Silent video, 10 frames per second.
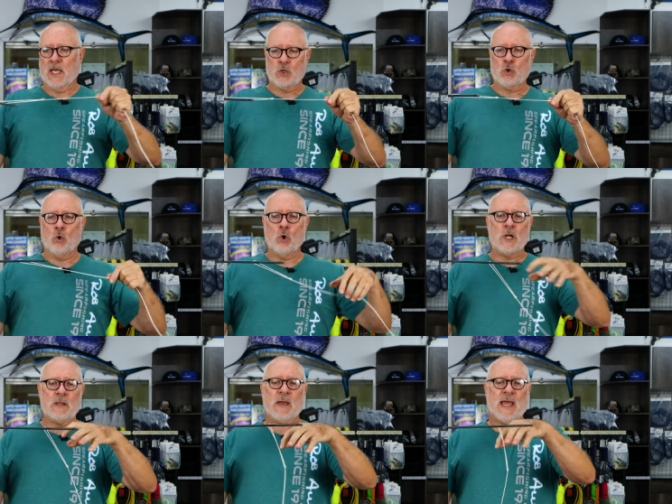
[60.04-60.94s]
and you
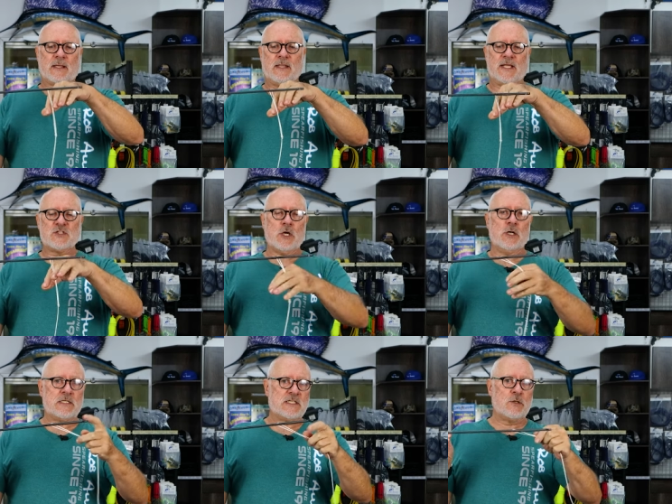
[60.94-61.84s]
hauling back, that's going
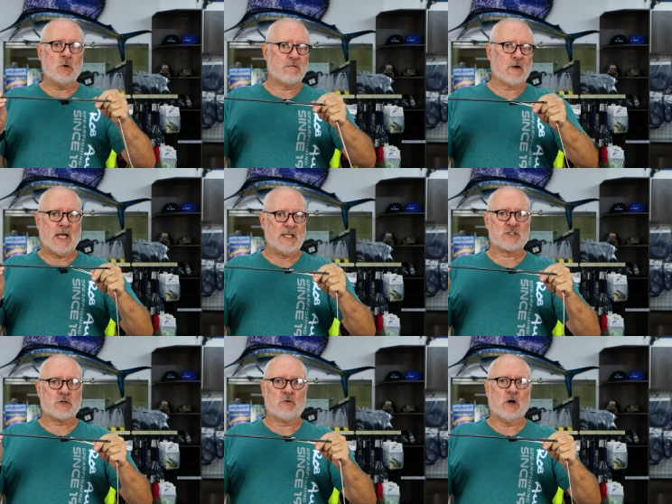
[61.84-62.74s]
to tee off
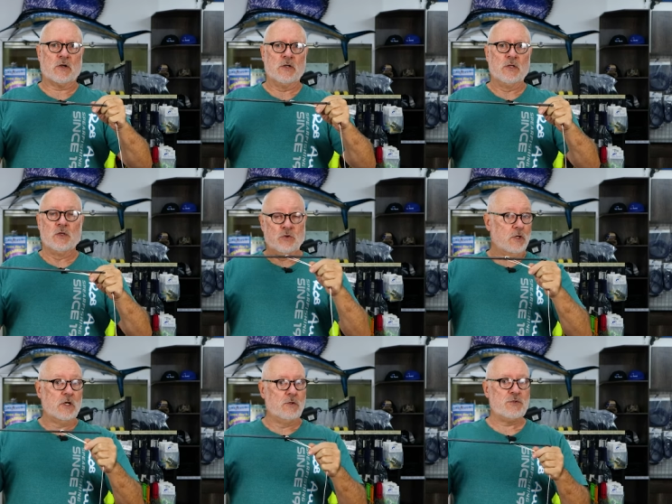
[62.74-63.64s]
against a rock.
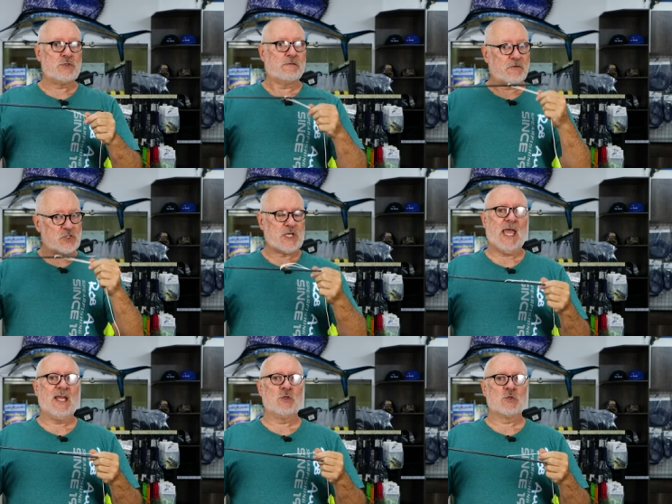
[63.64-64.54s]
You're going to lose your fish
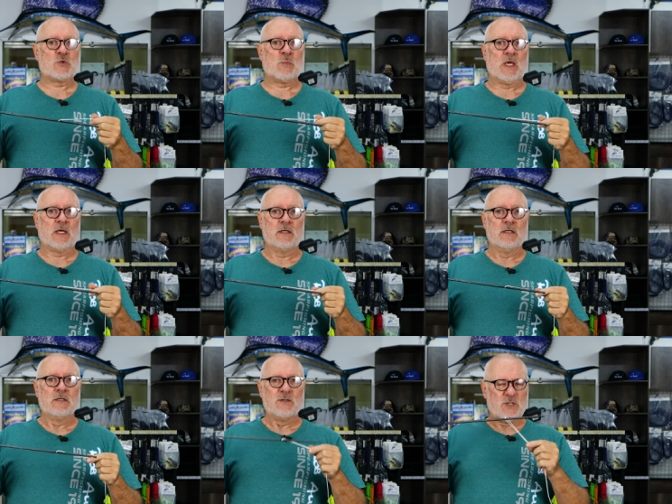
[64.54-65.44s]
and your spear.
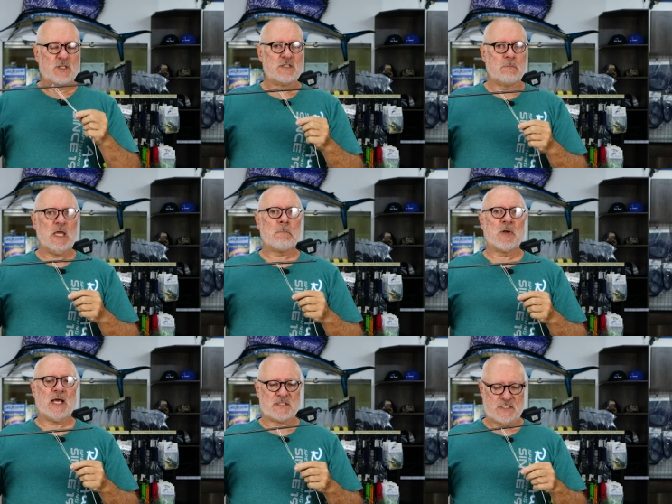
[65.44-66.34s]
So there's a big
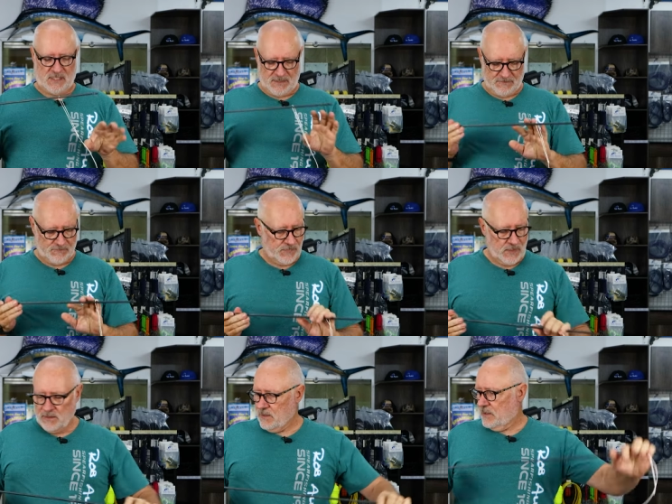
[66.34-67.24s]
plus there.
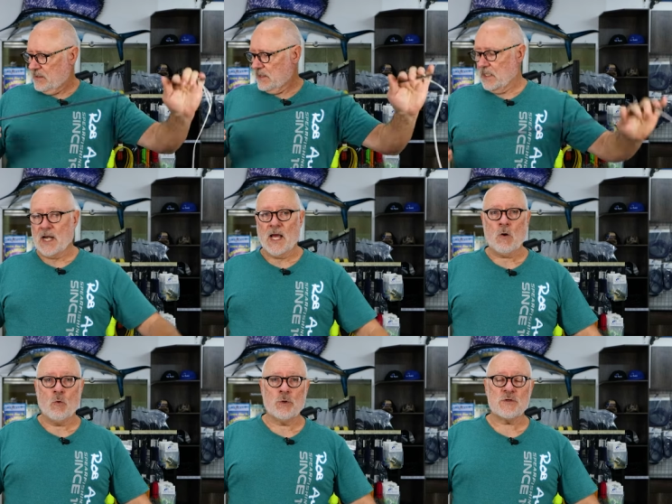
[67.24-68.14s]
In
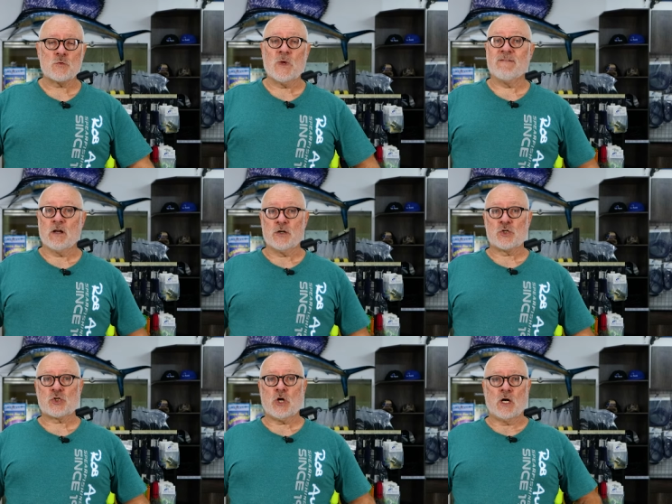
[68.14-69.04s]
our waters, we have a lot
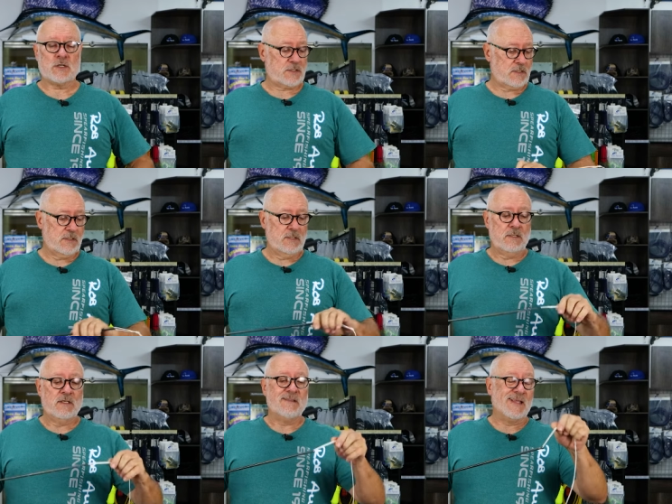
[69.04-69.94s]
of sharks.
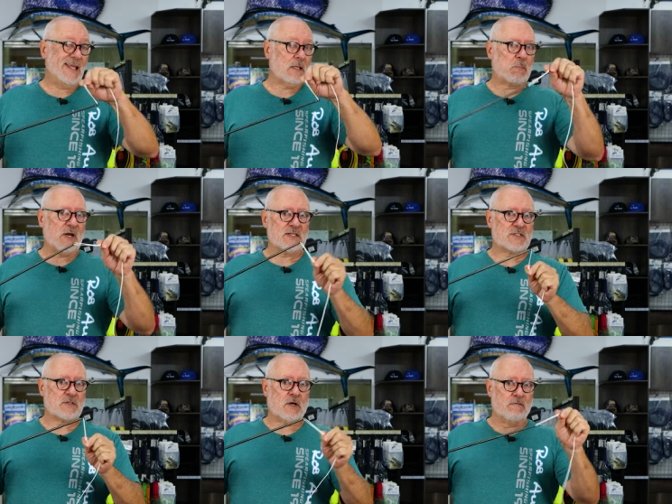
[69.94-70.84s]
The other
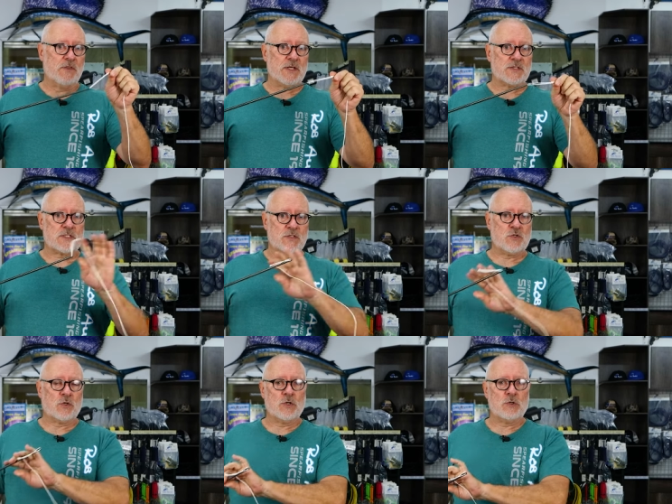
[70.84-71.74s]
plus of this is
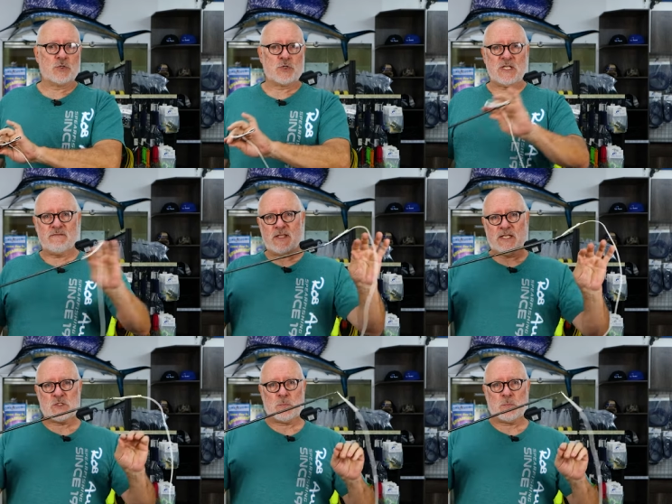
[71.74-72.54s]
you can retrieve that